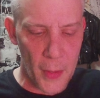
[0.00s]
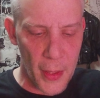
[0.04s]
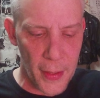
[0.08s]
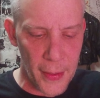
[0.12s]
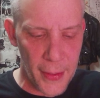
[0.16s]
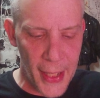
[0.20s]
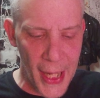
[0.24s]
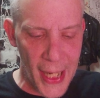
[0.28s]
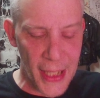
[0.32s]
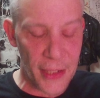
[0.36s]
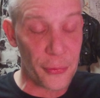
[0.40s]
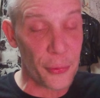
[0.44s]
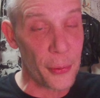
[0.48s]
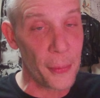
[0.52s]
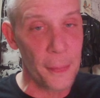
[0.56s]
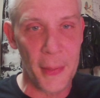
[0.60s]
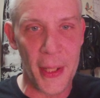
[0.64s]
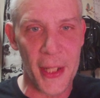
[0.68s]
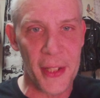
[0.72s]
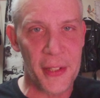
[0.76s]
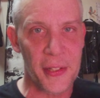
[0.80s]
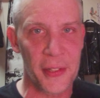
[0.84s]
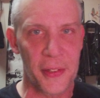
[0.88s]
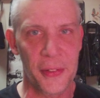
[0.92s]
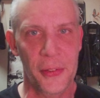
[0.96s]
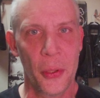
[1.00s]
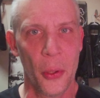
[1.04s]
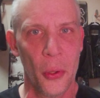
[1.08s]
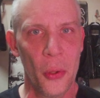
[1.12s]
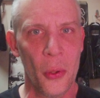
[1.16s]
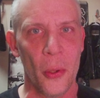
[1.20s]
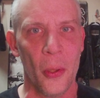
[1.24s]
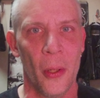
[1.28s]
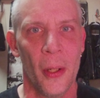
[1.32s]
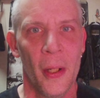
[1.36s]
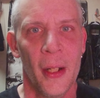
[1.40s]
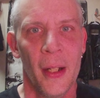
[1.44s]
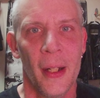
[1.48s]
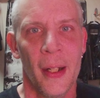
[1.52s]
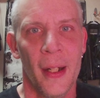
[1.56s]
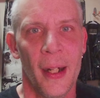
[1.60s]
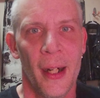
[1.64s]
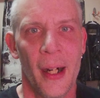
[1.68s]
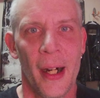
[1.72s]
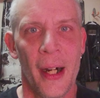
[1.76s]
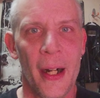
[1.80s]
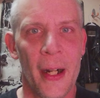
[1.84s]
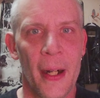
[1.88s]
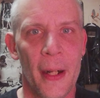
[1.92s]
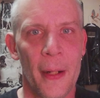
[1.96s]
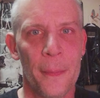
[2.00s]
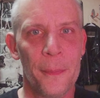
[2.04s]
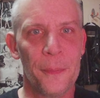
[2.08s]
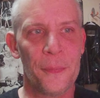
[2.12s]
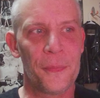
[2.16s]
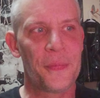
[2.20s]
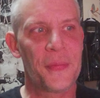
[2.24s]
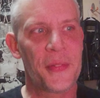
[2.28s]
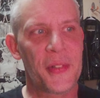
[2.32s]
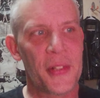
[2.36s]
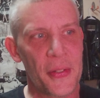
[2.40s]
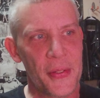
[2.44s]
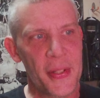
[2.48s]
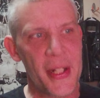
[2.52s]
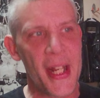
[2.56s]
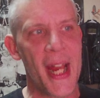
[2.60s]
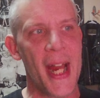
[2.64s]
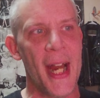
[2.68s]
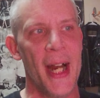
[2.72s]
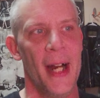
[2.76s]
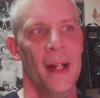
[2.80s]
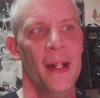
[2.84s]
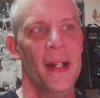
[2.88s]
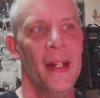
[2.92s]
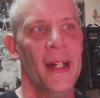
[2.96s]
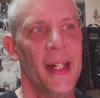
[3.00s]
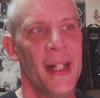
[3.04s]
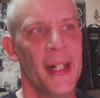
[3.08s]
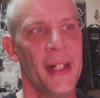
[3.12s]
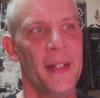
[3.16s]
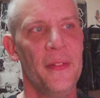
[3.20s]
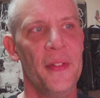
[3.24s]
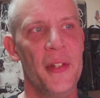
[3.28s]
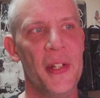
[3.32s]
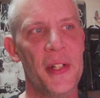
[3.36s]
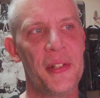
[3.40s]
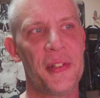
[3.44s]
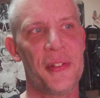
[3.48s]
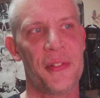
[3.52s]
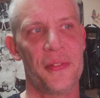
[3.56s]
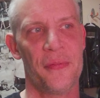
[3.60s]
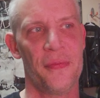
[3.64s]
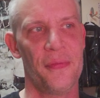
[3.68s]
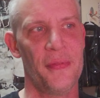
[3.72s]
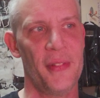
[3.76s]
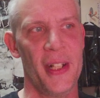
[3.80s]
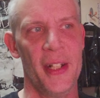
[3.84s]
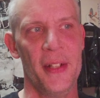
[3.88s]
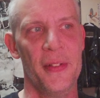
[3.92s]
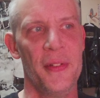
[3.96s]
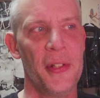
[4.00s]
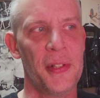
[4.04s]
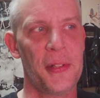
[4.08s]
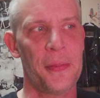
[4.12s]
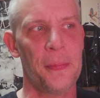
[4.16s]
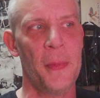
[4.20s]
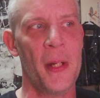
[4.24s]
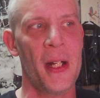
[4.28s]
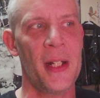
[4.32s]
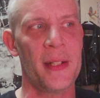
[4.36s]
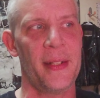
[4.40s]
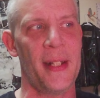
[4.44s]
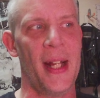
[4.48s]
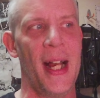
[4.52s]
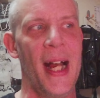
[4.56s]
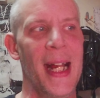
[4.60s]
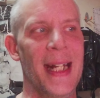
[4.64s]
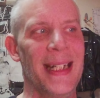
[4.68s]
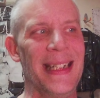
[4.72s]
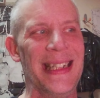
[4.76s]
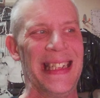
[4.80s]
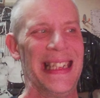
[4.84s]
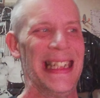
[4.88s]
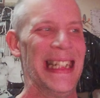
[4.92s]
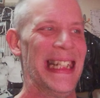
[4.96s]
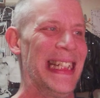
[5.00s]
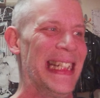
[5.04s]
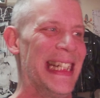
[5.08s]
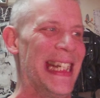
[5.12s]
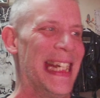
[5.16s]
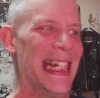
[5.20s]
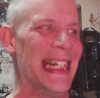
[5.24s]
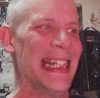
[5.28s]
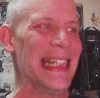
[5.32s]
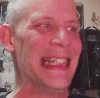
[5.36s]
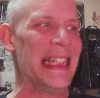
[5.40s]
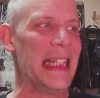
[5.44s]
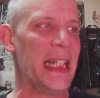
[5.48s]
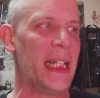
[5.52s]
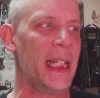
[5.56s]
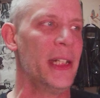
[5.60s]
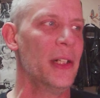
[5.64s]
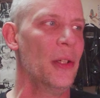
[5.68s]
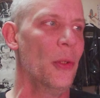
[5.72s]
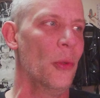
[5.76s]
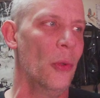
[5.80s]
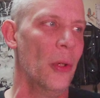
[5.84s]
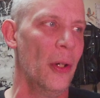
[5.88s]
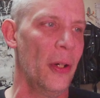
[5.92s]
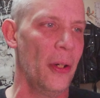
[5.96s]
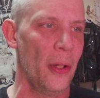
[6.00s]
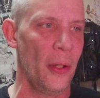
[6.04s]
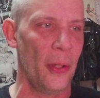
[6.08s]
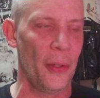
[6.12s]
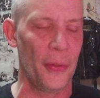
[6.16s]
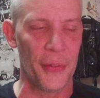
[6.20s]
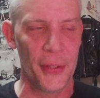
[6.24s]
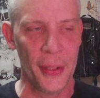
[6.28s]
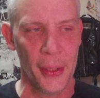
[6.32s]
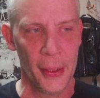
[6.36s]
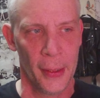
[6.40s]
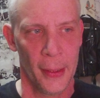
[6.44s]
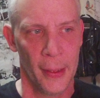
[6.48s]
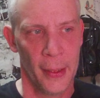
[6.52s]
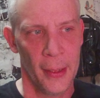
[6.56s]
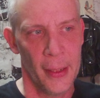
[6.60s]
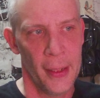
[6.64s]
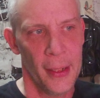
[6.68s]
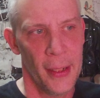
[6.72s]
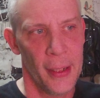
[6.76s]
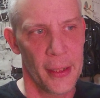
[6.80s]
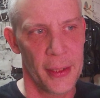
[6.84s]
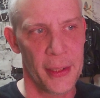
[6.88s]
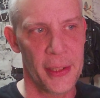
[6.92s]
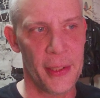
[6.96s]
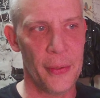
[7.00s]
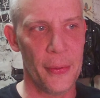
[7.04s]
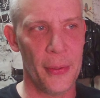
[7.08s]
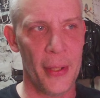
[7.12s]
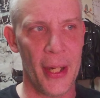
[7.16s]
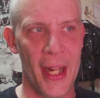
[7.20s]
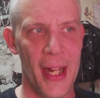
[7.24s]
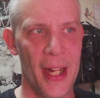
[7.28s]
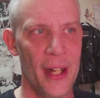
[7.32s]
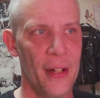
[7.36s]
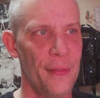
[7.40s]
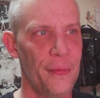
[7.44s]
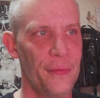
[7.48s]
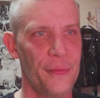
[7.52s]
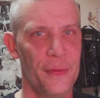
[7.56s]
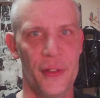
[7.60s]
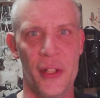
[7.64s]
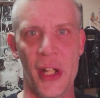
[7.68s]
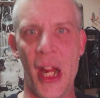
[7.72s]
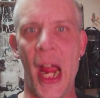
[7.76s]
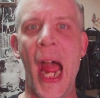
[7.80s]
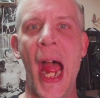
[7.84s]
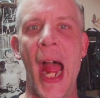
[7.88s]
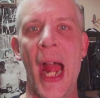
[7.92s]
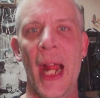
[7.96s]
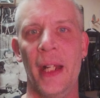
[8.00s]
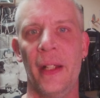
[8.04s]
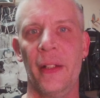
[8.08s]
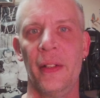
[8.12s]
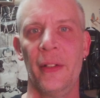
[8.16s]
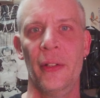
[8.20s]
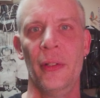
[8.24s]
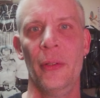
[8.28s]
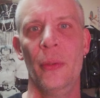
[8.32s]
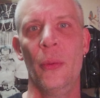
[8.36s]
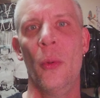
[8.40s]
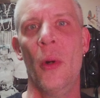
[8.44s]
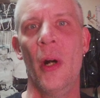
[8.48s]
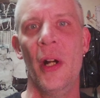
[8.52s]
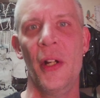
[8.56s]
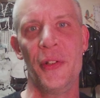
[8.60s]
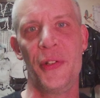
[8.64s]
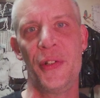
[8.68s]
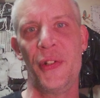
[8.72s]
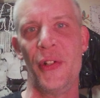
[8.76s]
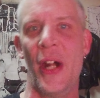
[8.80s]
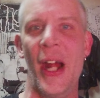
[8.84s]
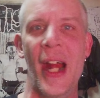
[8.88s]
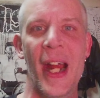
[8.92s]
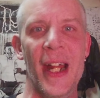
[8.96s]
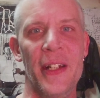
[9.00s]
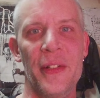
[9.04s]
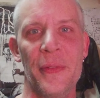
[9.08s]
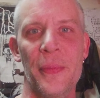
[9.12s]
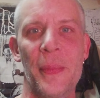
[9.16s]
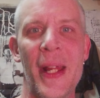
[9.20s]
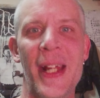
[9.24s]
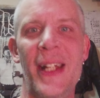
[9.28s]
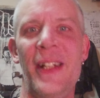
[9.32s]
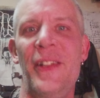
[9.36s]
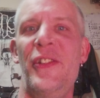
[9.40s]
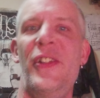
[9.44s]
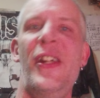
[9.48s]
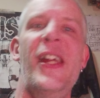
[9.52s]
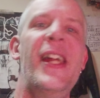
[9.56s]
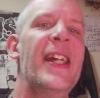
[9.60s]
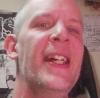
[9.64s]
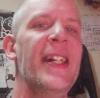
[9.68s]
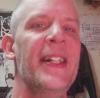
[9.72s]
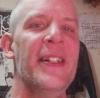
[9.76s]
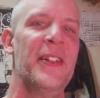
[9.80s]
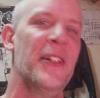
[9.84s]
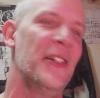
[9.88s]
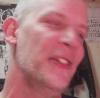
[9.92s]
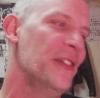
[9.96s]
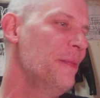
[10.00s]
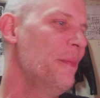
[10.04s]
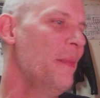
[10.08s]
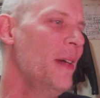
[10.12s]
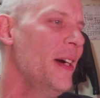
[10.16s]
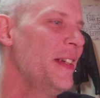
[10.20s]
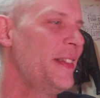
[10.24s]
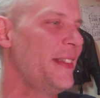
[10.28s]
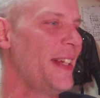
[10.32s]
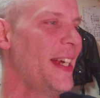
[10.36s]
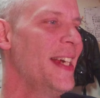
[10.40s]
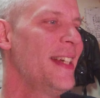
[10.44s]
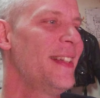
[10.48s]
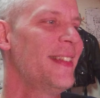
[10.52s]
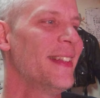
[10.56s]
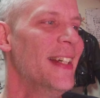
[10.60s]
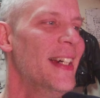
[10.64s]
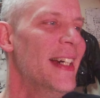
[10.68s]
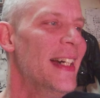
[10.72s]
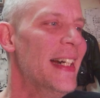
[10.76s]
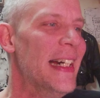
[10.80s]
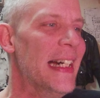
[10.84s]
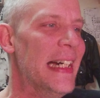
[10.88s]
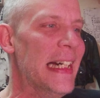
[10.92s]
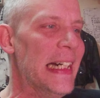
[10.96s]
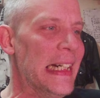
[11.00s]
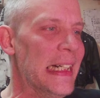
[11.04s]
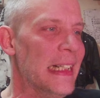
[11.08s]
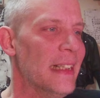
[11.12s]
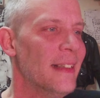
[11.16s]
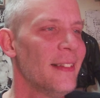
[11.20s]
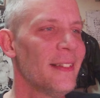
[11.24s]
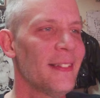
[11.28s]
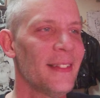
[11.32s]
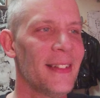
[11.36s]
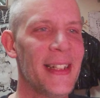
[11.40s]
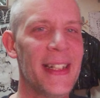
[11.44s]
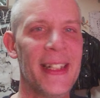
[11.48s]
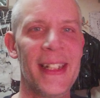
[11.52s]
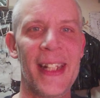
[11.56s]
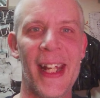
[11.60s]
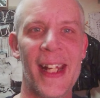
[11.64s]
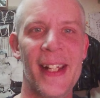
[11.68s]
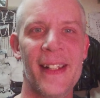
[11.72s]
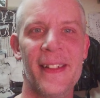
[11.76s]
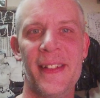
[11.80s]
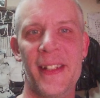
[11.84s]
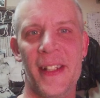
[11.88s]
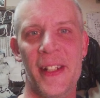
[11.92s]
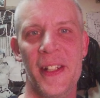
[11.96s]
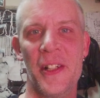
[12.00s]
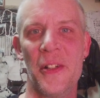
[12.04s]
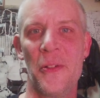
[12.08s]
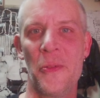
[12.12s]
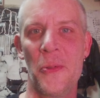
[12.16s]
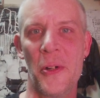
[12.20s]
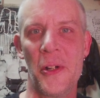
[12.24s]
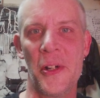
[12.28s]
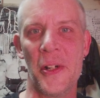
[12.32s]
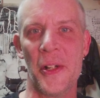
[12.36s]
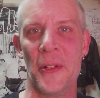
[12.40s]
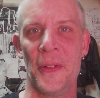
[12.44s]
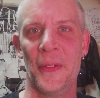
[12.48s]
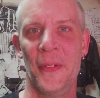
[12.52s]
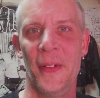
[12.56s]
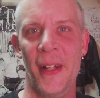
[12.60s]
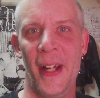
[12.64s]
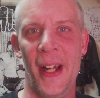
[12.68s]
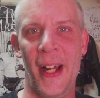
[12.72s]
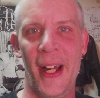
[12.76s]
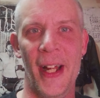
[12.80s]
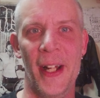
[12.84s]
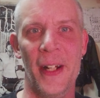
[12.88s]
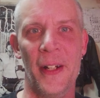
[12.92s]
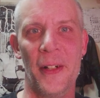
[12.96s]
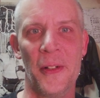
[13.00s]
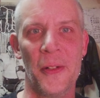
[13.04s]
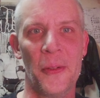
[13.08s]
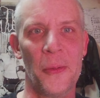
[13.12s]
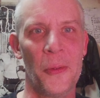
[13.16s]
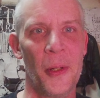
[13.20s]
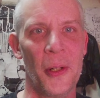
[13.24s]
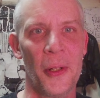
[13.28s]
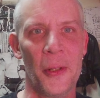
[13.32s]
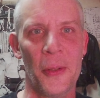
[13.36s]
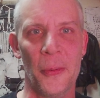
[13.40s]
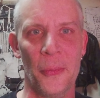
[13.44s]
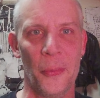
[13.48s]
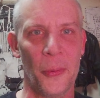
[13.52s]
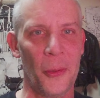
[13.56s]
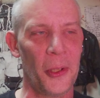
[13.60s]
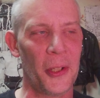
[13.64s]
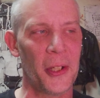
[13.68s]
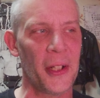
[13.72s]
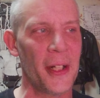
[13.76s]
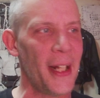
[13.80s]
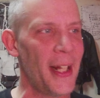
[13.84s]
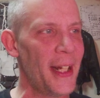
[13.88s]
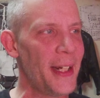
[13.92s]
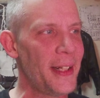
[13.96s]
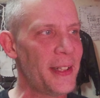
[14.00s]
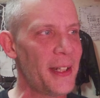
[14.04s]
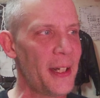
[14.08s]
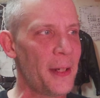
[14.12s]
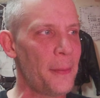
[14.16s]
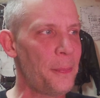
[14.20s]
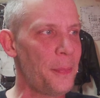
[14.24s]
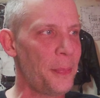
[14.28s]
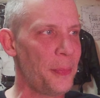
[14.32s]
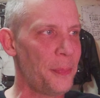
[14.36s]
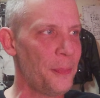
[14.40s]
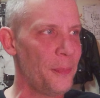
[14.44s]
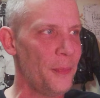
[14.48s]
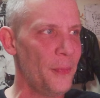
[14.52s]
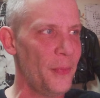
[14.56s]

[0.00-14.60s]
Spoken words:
That's what makes it cool. So yeah, in this Mos Eisley Cantina world, you have Jack, who was trying to make change in the Mos Eisley Cantina world. I don't know where we're gonna end up.